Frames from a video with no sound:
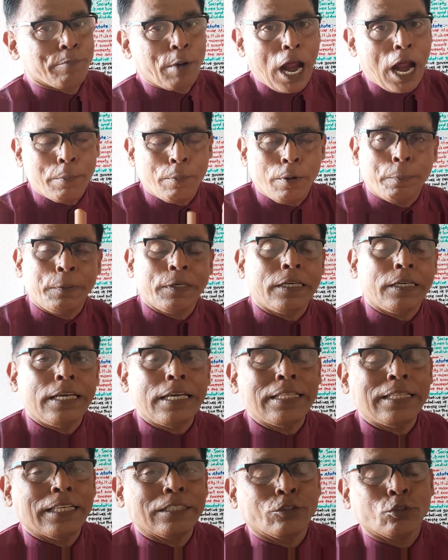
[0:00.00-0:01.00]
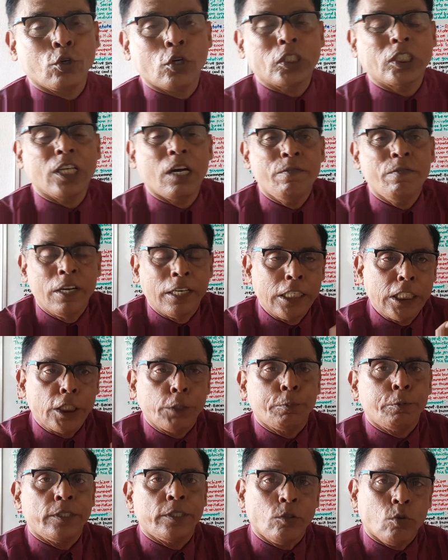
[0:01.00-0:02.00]
Private property is the source of
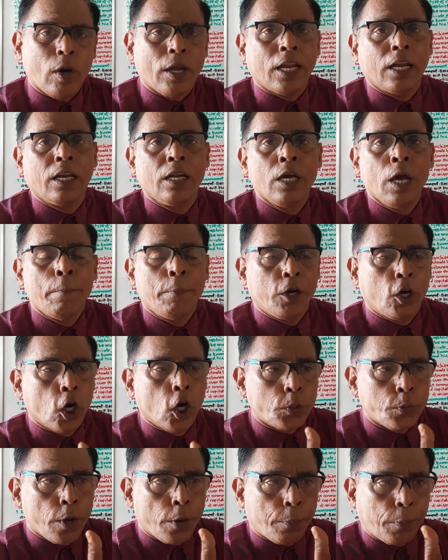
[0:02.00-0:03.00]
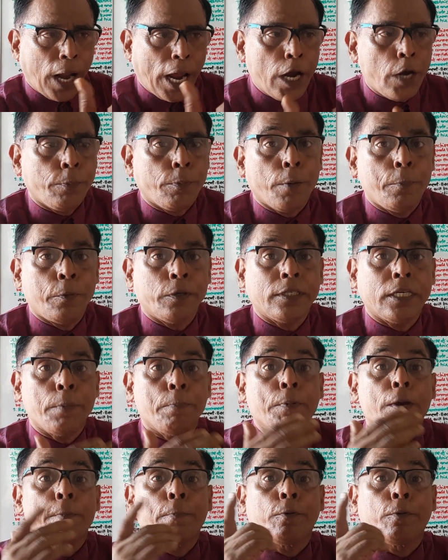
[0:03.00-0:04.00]
dispute and quarrel. Because for private
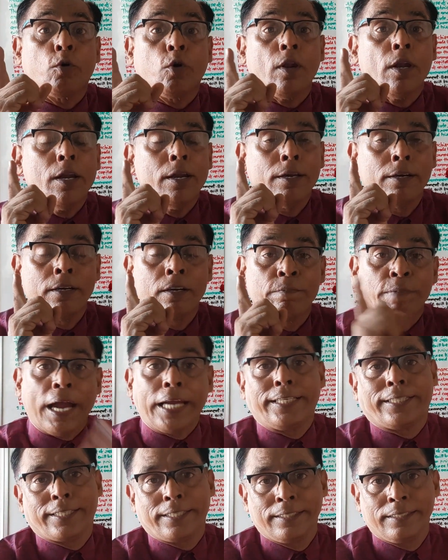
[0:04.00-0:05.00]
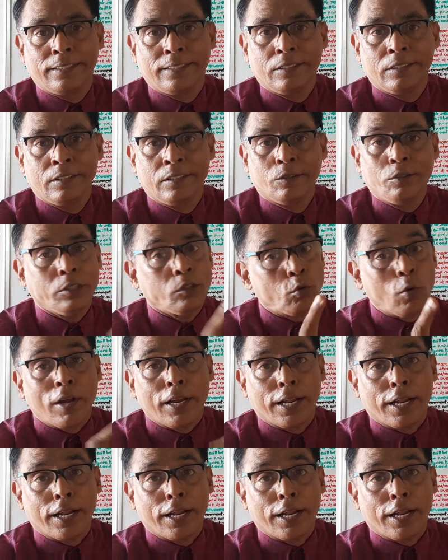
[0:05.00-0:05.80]
property, people will fight with one